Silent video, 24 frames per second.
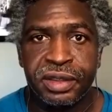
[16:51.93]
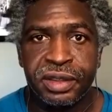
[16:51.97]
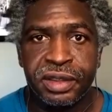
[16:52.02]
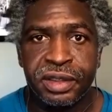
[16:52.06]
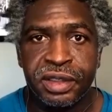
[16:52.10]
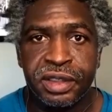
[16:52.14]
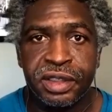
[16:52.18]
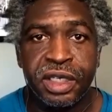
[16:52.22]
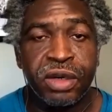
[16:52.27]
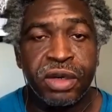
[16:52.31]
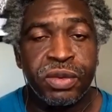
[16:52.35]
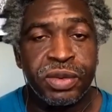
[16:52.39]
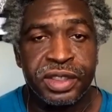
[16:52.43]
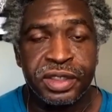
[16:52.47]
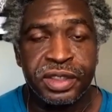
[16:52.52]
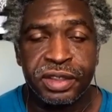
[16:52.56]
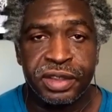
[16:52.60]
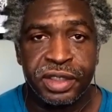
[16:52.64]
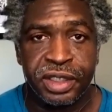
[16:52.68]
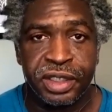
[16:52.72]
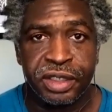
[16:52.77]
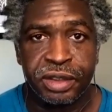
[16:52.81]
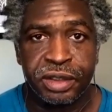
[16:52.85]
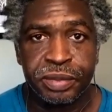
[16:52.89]
going to
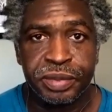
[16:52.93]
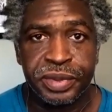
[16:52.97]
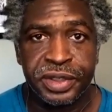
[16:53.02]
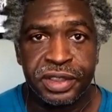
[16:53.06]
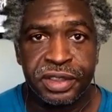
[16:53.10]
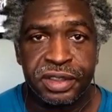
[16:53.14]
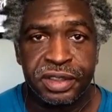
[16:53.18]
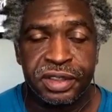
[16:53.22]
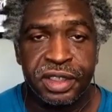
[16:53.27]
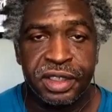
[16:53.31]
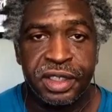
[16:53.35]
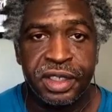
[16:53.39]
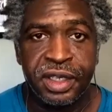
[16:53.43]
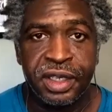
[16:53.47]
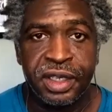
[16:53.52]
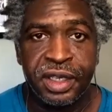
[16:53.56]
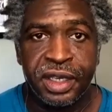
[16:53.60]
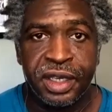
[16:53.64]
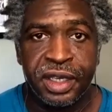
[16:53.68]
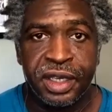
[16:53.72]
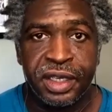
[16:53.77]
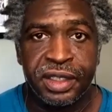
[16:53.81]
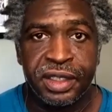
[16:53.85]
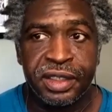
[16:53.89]
therapists,
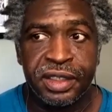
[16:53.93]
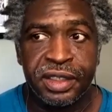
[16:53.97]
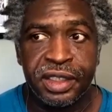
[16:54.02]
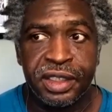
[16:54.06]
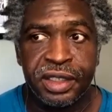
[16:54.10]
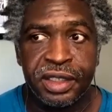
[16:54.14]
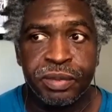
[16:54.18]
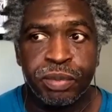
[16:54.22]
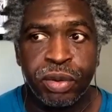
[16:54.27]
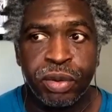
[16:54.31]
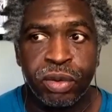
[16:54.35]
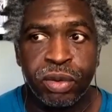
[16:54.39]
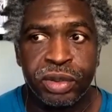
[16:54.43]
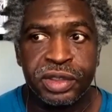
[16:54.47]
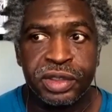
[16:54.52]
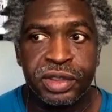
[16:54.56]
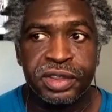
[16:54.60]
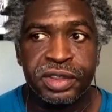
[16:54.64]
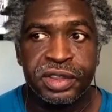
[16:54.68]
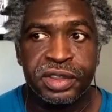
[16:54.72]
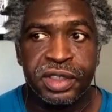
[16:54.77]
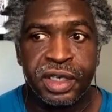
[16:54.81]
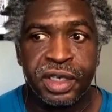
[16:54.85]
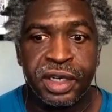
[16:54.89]
and the
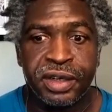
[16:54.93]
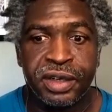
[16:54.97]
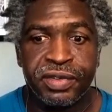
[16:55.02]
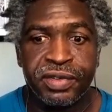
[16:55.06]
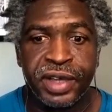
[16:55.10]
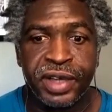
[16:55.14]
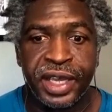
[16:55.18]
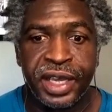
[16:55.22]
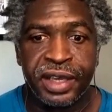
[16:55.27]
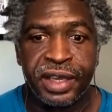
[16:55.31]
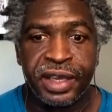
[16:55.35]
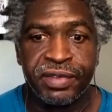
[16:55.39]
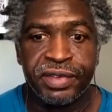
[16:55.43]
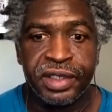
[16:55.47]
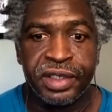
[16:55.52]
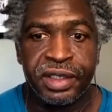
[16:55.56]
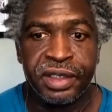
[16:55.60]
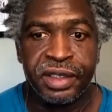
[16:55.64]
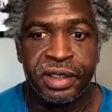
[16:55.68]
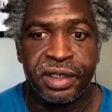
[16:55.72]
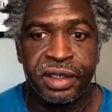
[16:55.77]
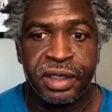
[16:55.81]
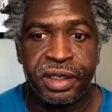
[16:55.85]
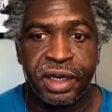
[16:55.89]
importance of
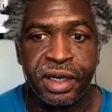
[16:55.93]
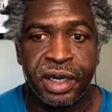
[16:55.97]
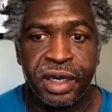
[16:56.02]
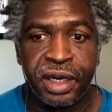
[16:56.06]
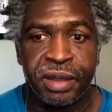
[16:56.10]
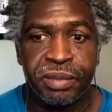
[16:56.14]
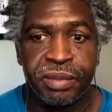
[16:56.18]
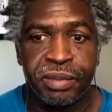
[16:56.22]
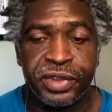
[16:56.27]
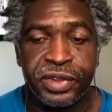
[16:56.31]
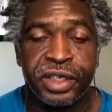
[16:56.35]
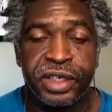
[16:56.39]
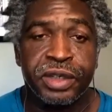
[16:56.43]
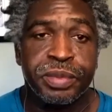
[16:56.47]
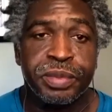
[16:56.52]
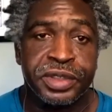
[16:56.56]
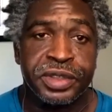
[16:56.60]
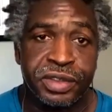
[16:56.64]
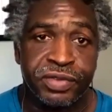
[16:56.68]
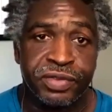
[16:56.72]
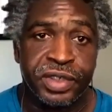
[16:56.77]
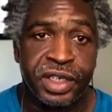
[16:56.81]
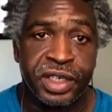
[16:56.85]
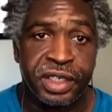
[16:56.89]
having
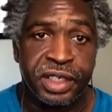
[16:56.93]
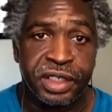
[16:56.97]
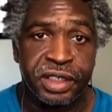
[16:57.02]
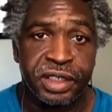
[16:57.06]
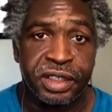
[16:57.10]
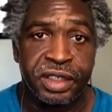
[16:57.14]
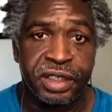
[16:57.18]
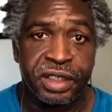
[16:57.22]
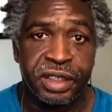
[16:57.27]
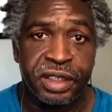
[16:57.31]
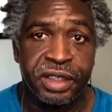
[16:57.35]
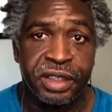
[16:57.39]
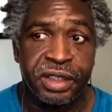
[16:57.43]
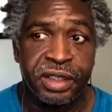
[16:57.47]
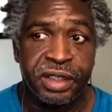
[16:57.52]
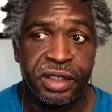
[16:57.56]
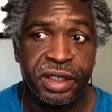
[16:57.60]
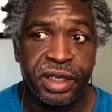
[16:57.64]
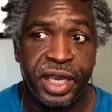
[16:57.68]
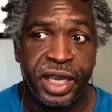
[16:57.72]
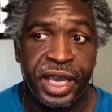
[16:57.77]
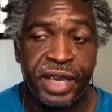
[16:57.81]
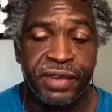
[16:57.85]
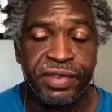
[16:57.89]
therapists of color
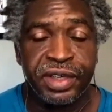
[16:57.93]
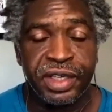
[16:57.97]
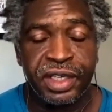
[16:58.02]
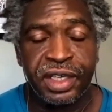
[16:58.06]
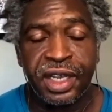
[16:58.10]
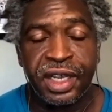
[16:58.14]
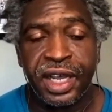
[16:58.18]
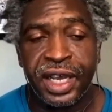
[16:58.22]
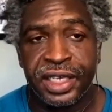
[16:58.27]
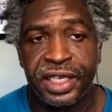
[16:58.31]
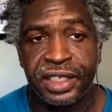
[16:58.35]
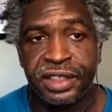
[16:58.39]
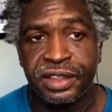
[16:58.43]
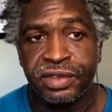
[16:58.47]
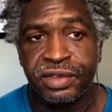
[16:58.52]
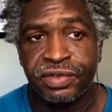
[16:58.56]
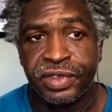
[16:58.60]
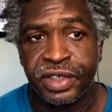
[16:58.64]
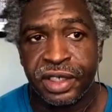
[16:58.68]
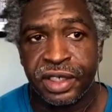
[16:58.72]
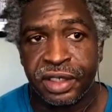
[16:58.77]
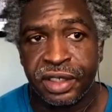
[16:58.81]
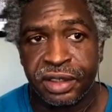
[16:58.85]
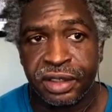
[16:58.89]
having clients of
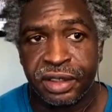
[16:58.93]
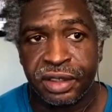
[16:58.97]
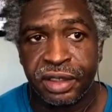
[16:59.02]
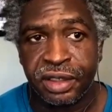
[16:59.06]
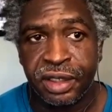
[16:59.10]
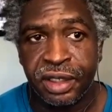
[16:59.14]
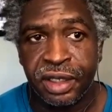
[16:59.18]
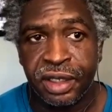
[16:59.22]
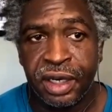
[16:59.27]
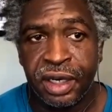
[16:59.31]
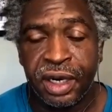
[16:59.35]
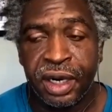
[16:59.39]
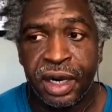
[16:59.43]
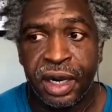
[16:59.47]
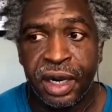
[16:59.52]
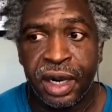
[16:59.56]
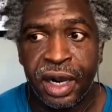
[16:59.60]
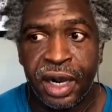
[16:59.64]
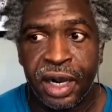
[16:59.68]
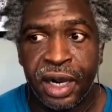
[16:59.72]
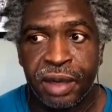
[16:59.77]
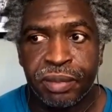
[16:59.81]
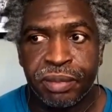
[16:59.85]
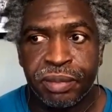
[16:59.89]
color.
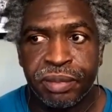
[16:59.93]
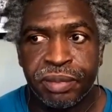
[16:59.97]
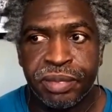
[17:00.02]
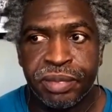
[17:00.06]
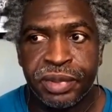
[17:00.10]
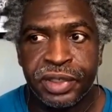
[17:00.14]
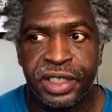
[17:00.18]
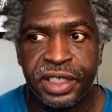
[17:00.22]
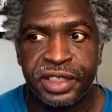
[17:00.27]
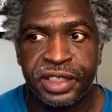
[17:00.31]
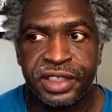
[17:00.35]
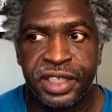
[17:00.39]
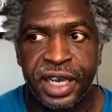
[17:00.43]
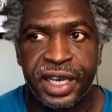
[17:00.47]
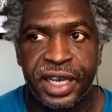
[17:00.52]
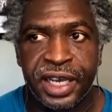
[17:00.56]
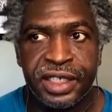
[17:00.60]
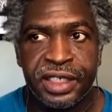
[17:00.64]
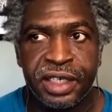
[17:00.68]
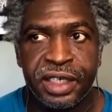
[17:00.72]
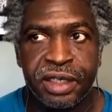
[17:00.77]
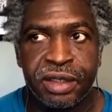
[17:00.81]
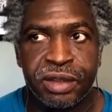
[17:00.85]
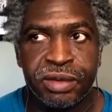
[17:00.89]
Because I
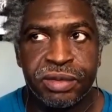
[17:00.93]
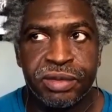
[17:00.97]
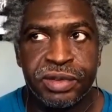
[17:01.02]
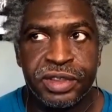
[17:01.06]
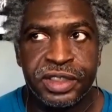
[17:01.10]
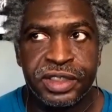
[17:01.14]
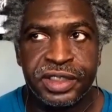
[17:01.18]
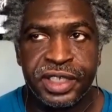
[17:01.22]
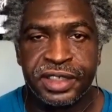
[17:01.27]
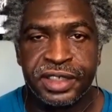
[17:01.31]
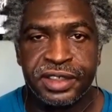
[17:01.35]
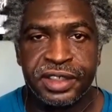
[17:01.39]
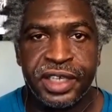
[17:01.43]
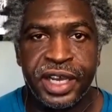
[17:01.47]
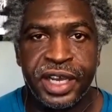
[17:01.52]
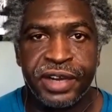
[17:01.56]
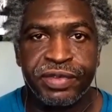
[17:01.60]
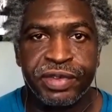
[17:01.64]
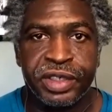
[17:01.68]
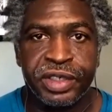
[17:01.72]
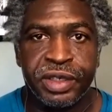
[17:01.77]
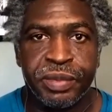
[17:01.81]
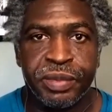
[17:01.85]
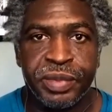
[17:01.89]
know, just as an
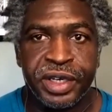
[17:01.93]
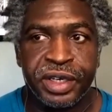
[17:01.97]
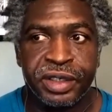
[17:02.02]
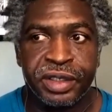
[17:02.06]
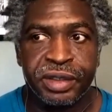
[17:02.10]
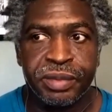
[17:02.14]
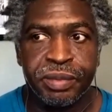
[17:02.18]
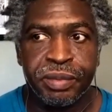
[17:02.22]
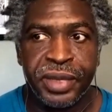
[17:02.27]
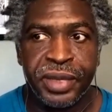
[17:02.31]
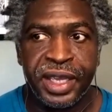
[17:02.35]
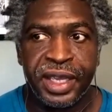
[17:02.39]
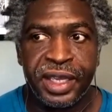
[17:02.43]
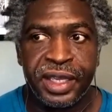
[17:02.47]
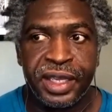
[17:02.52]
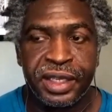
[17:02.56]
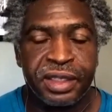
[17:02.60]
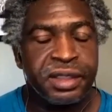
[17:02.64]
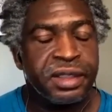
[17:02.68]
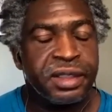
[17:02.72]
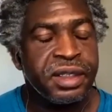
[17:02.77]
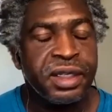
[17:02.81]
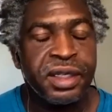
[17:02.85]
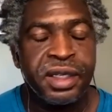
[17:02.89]
African-American
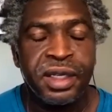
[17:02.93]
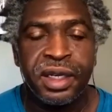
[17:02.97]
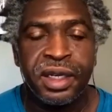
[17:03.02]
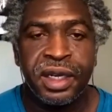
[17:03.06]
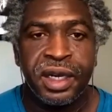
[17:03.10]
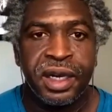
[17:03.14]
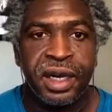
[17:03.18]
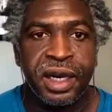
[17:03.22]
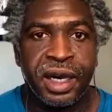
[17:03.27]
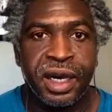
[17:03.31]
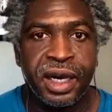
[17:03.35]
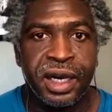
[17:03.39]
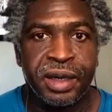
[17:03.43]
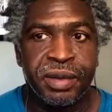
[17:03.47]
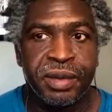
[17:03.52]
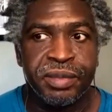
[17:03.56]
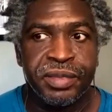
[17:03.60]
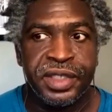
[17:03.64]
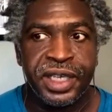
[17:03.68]
man, the